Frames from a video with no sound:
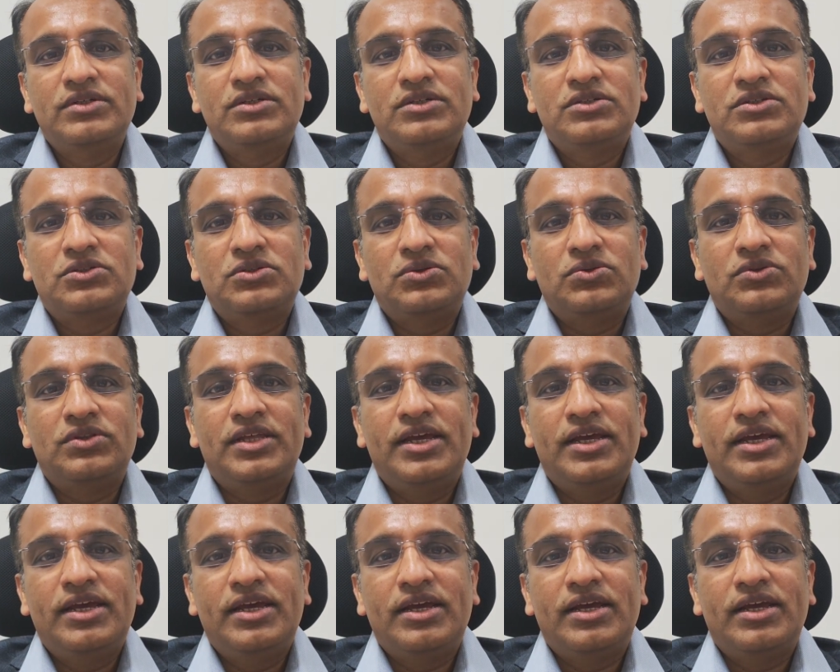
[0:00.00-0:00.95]
So
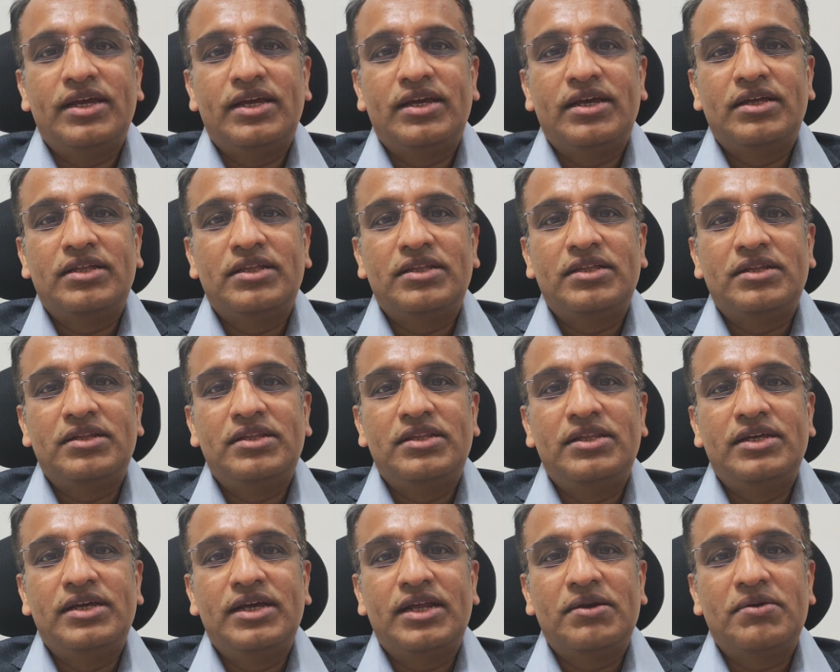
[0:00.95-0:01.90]

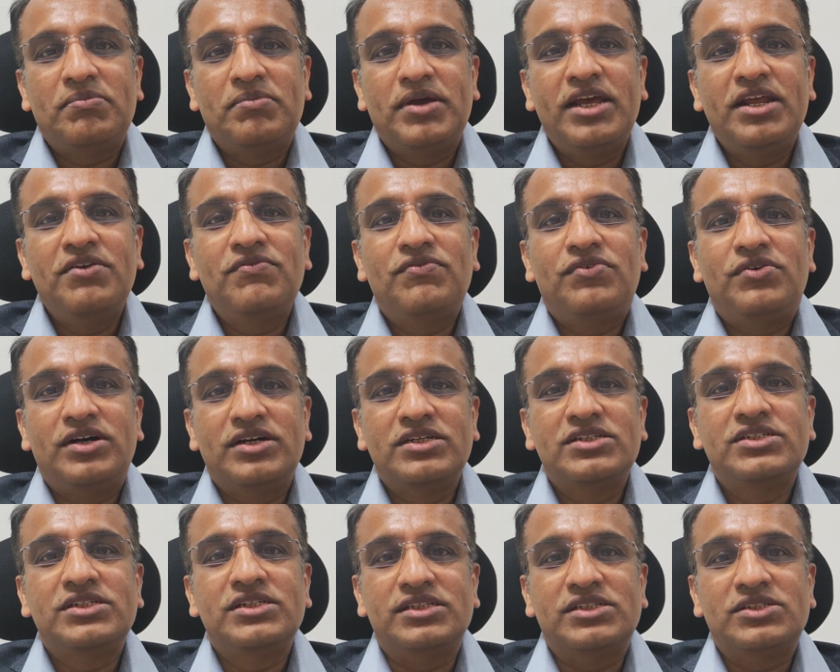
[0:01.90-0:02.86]
their main
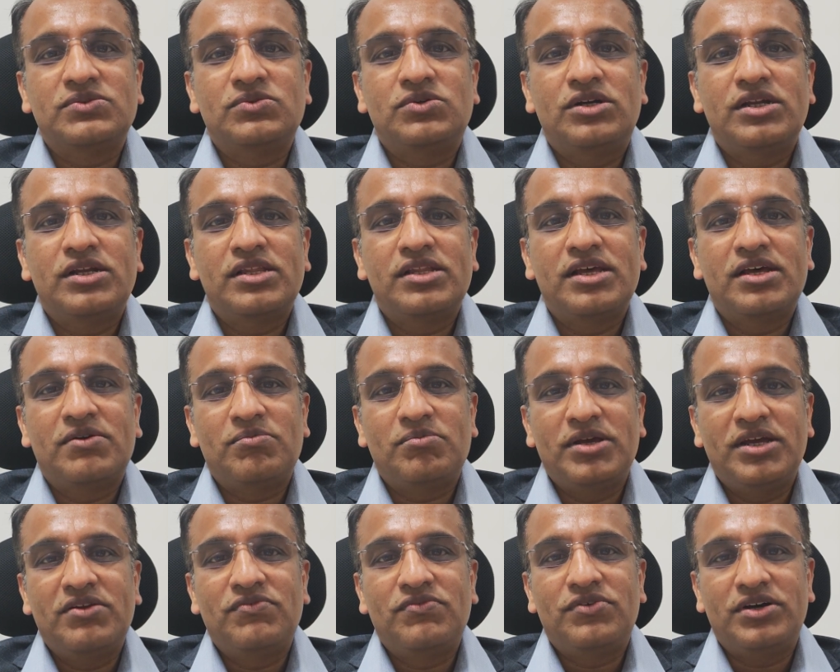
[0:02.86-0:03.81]
functions, what are their
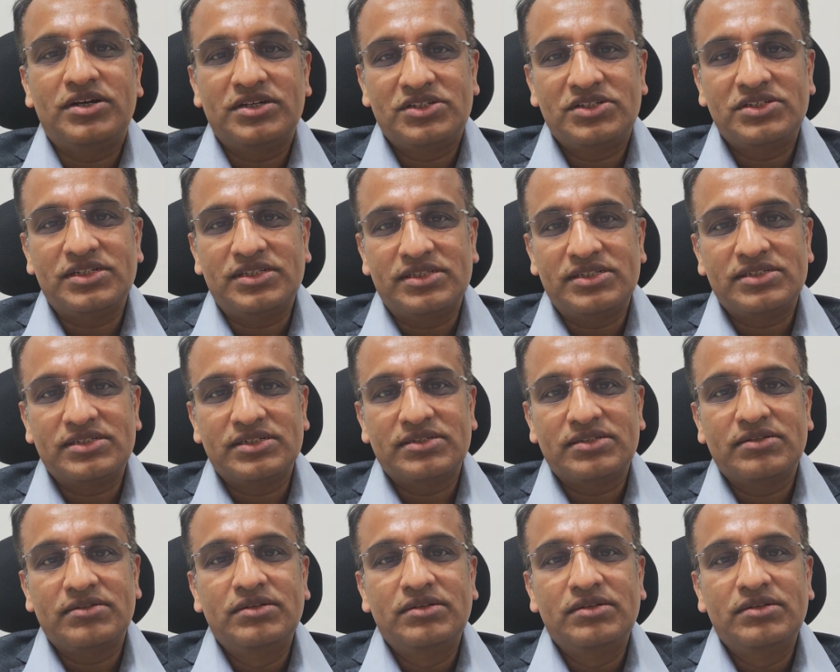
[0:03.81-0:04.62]
main functions?